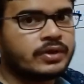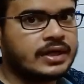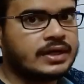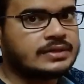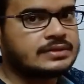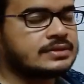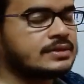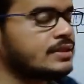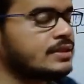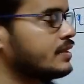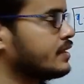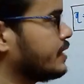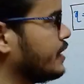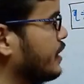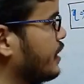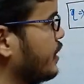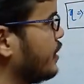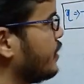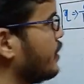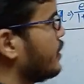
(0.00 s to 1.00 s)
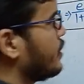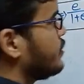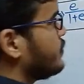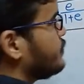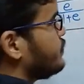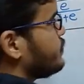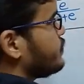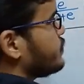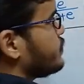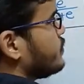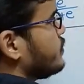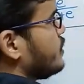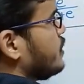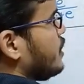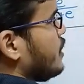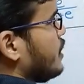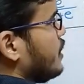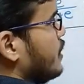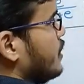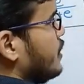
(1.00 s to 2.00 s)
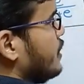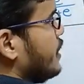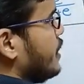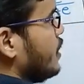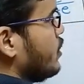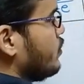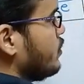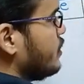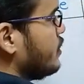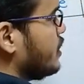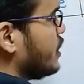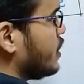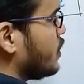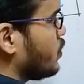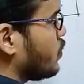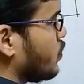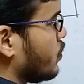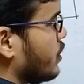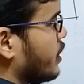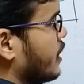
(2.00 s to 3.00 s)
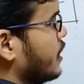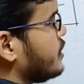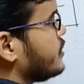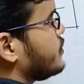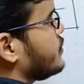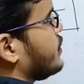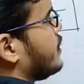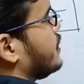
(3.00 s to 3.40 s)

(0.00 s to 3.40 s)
porous thing deal with the total